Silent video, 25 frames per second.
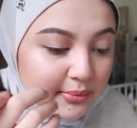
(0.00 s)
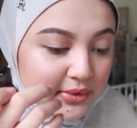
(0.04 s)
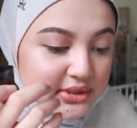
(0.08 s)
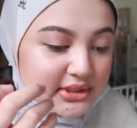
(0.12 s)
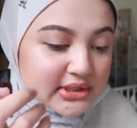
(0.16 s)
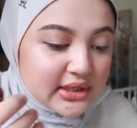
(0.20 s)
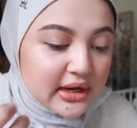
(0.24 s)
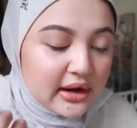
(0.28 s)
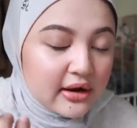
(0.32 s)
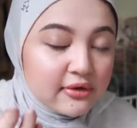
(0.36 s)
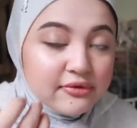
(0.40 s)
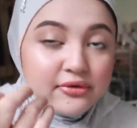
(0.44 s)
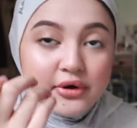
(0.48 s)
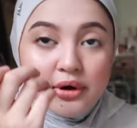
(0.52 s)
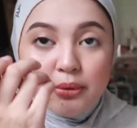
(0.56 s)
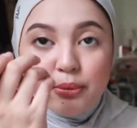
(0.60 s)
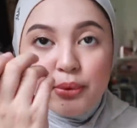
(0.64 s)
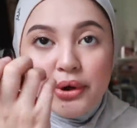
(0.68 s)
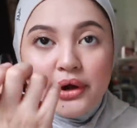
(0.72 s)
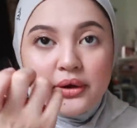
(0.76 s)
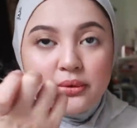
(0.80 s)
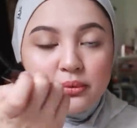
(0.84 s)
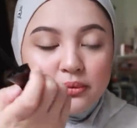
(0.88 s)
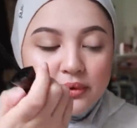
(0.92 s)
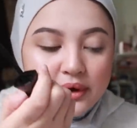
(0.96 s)
mascara from
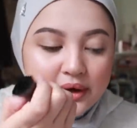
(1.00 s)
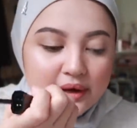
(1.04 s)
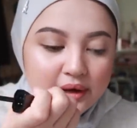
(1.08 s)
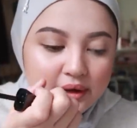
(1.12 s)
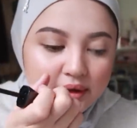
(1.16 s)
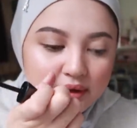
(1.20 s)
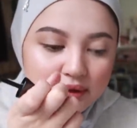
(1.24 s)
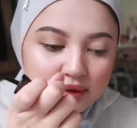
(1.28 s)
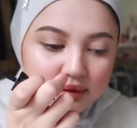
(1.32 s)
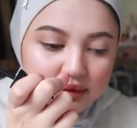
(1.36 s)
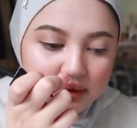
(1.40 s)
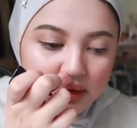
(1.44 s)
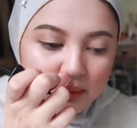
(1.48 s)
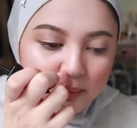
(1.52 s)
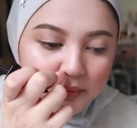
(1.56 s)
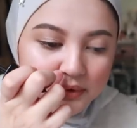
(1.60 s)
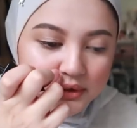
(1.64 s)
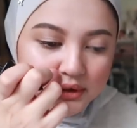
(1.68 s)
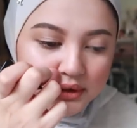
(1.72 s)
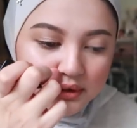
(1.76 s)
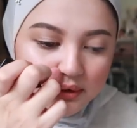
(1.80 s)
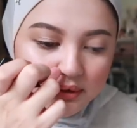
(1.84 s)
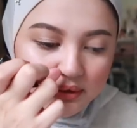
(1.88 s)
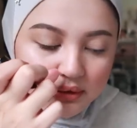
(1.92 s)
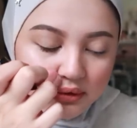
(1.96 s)
Wet n Wild. Nama
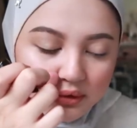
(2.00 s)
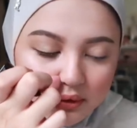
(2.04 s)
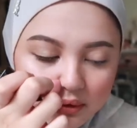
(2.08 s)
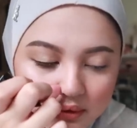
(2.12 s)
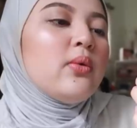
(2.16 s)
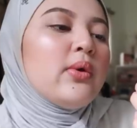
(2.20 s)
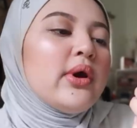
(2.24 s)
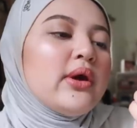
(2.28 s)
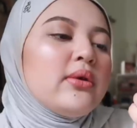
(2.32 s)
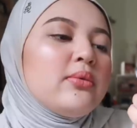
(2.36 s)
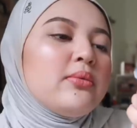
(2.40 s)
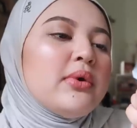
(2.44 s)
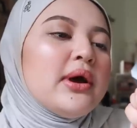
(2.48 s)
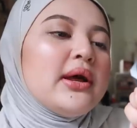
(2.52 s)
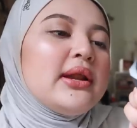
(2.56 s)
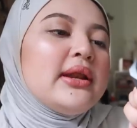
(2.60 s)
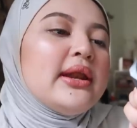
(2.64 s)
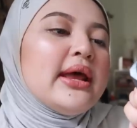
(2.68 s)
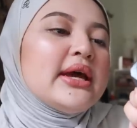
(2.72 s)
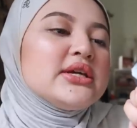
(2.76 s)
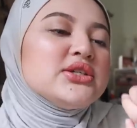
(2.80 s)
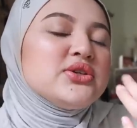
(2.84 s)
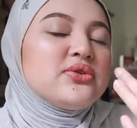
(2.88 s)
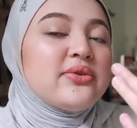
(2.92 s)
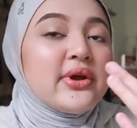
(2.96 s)
dia Wet n Wild
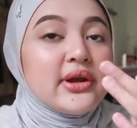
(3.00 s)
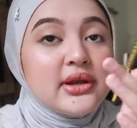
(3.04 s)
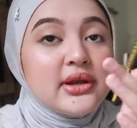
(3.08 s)
Lash